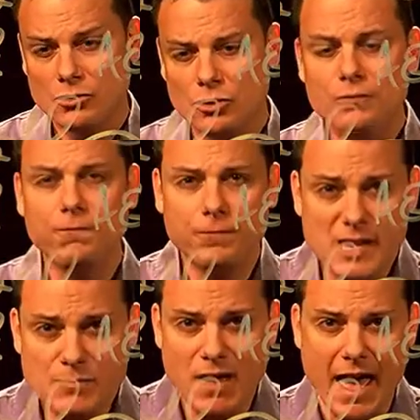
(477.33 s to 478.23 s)
good
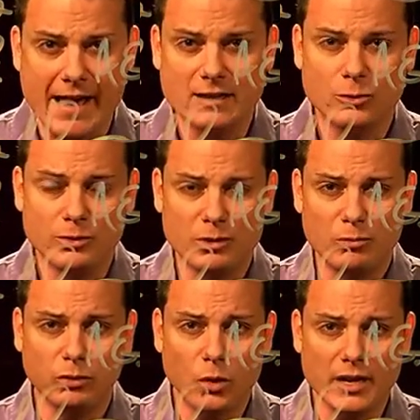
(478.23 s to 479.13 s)
feedback to an
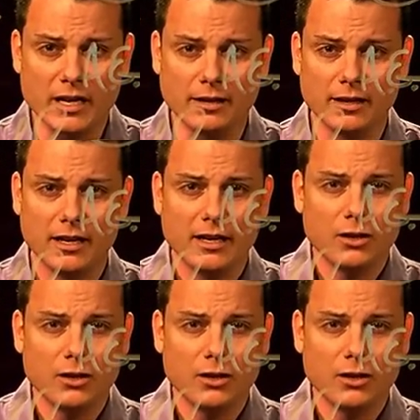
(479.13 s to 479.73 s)
employee,